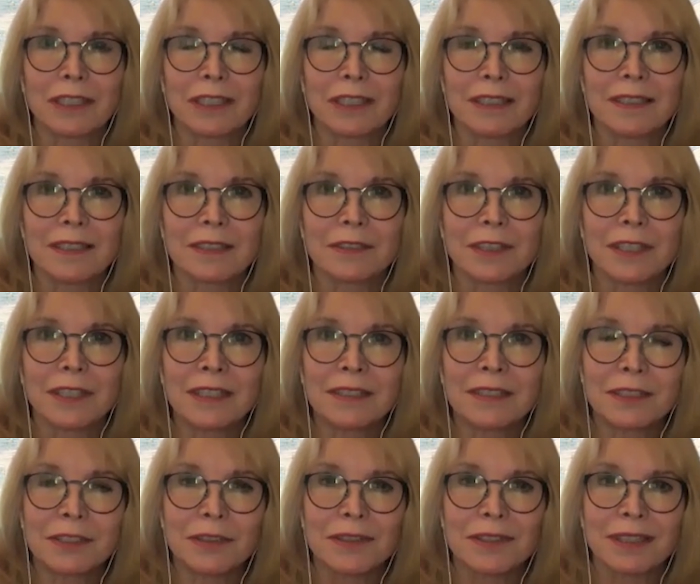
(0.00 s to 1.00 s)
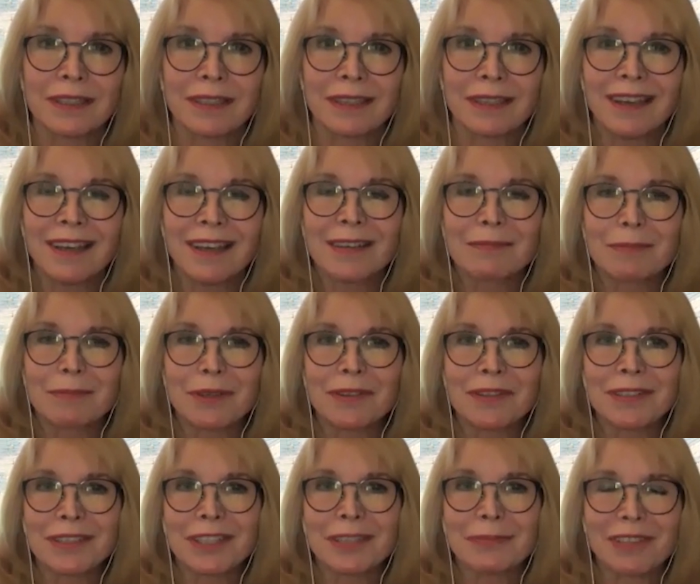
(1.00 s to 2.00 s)
And so he's using both
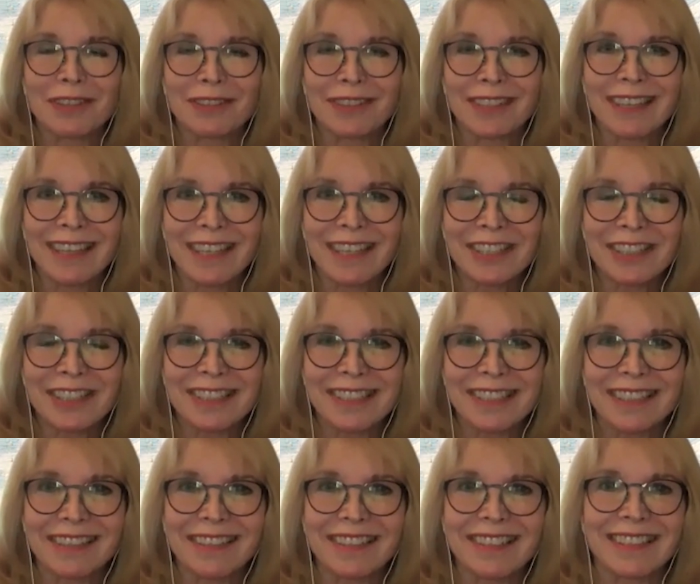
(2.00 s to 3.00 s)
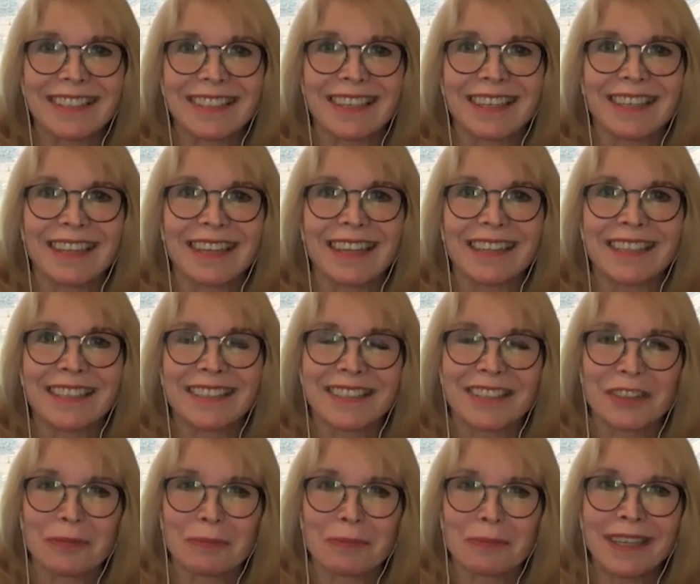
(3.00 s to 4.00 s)
his communication skill set and his
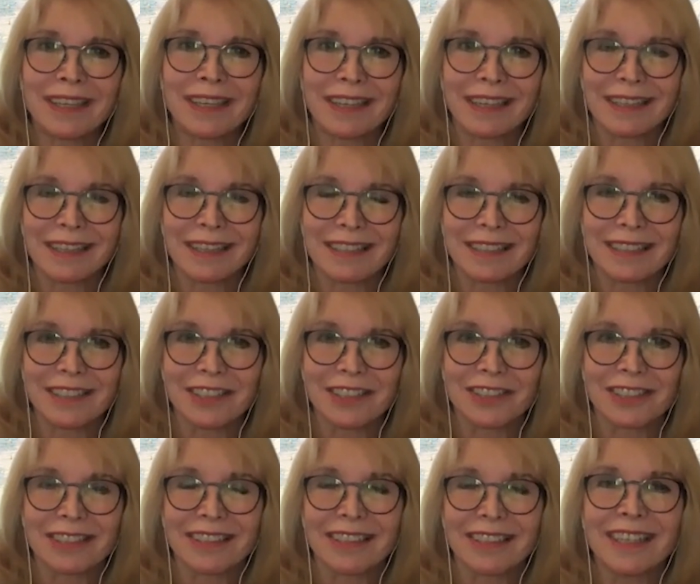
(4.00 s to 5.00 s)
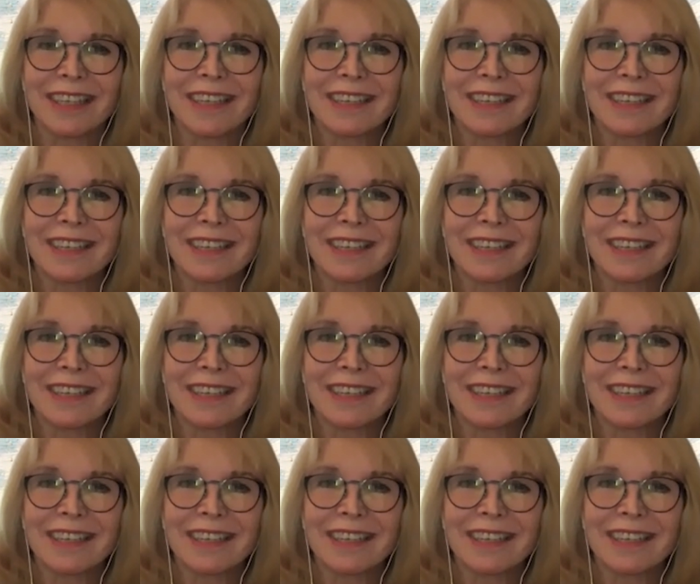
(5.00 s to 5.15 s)
OB anesthesia